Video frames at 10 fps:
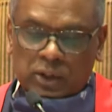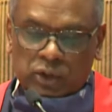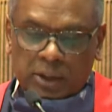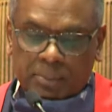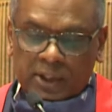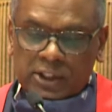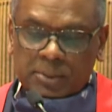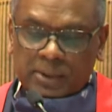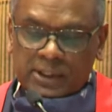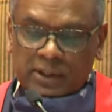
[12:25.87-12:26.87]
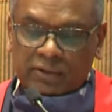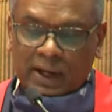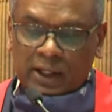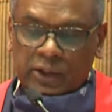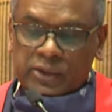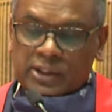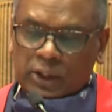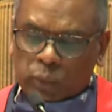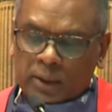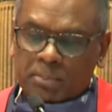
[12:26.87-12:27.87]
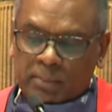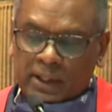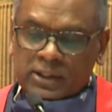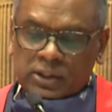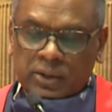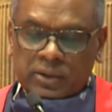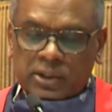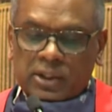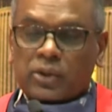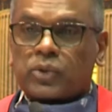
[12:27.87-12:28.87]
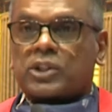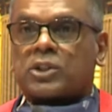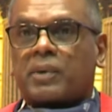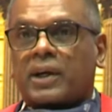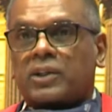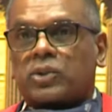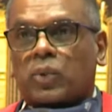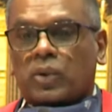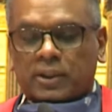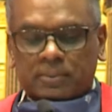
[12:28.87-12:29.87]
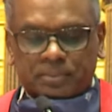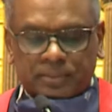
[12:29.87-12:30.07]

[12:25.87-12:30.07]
to the principles and values that we must continue to aspire toward.